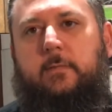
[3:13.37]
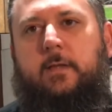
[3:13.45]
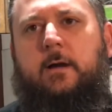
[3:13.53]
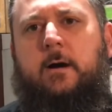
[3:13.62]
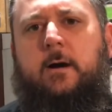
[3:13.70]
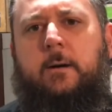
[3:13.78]

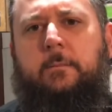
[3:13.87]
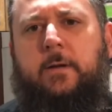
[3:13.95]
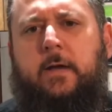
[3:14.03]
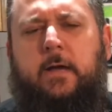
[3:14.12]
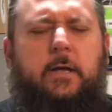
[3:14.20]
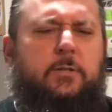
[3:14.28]
So
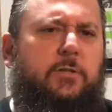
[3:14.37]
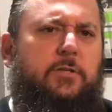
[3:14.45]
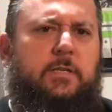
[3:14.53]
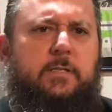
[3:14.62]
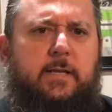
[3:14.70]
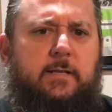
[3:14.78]

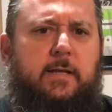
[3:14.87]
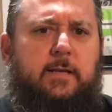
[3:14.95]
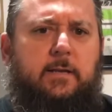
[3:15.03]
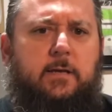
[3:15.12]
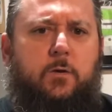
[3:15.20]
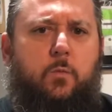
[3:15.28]
she said
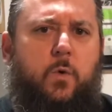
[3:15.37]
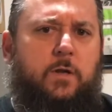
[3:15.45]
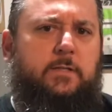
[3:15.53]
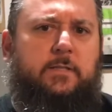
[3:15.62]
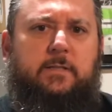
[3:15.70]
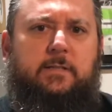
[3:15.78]
that,
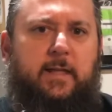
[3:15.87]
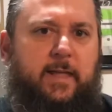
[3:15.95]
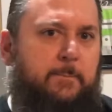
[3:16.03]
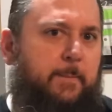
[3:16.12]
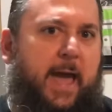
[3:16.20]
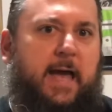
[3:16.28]
once they
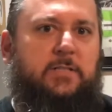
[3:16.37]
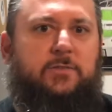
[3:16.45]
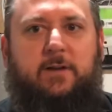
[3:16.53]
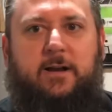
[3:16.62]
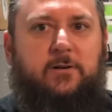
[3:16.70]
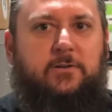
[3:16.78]
get past
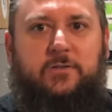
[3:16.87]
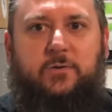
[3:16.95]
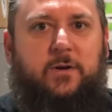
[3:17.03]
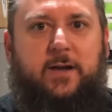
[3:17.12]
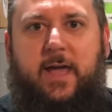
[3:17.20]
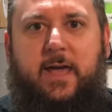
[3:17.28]
Record
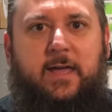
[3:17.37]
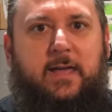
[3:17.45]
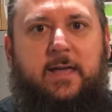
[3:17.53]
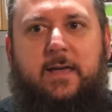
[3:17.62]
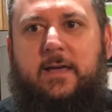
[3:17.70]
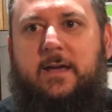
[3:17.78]
Store
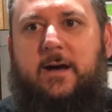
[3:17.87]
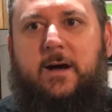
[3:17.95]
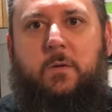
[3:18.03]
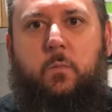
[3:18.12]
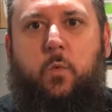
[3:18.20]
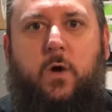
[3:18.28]
Day,
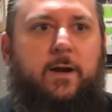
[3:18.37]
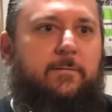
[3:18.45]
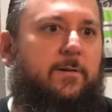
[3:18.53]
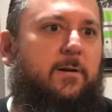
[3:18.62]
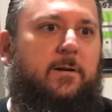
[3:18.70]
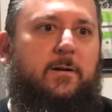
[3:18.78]

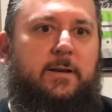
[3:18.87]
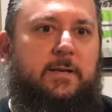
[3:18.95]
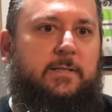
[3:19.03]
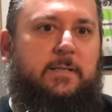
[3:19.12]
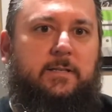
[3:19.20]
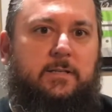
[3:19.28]
whatever
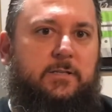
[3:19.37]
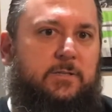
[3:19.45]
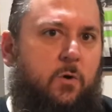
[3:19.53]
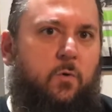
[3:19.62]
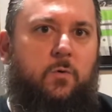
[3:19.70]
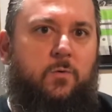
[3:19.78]
isn't
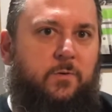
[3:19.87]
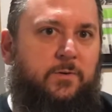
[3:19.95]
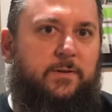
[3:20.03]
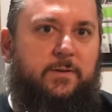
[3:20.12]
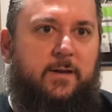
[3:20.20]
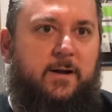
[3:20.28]

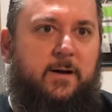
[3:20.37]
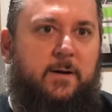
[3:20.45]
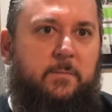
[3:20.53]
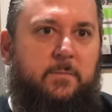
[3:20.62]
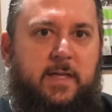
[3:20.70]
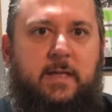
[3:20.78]
sold,
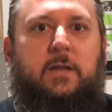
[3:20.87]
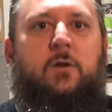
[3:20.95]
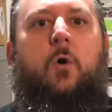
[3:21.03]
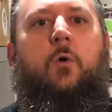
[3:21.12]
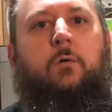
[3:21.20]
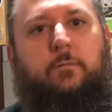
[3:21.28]
they can
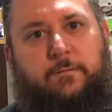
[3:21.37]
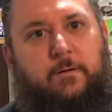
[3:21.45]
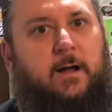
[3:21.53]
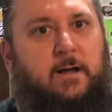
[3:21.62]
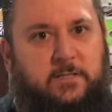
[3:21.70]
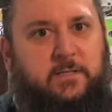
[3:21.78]
hold for
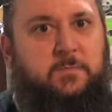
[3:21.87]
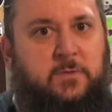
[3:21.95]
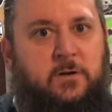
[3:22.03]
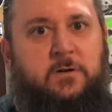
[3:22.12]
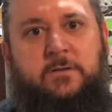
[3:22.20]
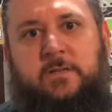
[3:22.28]

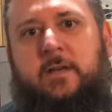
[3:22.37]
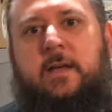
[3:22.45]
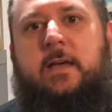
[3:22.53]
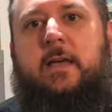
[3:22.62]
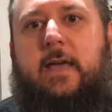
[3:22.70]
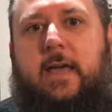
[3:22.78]
customers.
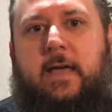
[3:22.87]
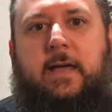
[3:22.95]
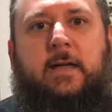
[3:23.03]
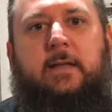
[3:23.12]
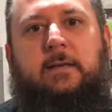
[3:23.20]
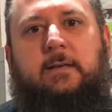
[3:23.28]

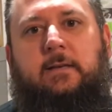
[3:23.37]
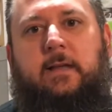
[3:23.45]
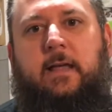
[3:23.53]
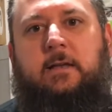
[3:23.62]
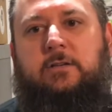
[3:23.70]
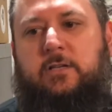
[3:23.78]

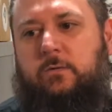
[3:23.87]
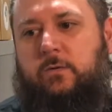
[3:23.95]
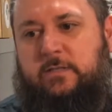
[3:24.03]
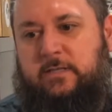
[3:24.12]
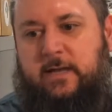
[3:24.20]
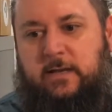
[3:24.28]
And she
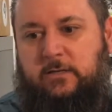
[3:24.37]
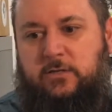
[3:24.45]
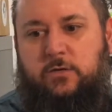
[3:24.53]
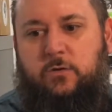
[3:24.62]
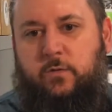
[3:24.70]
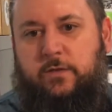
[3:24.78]
was saying
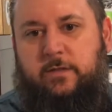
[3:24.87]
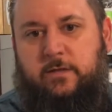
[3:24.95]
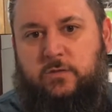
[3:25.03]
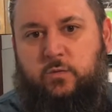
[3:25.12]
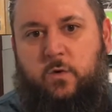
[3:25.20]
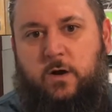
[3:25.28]
too with
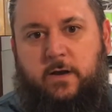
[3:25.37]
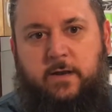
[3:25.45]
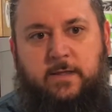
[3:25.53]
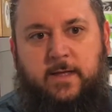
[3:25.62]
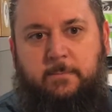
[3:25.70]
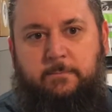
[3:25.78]
this
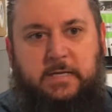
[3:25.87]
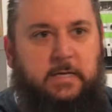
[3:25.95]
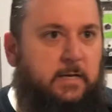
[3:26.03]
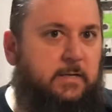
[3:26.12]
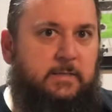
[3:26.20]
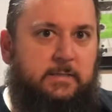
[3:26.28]
one that
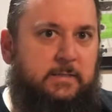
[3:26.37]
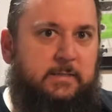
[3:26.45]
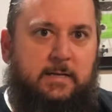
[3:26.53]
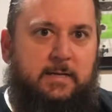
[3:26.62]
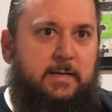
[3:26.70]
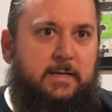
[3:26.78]

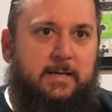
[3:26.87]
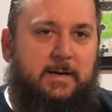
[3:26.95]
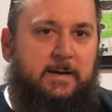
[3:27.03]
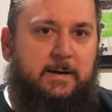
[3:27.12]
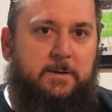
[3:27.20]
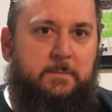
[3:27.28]
because
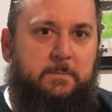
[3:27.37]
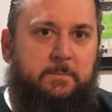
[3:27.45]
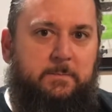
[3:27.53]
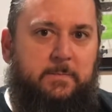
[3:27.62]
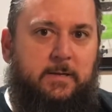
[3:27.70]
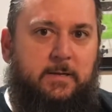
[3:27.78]

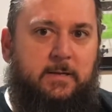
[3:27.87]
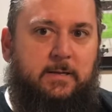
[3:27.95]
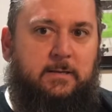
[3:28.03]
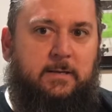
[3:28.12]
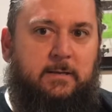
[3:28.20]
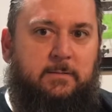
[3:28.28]

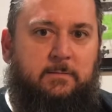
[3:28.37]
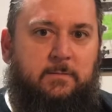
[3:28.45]
it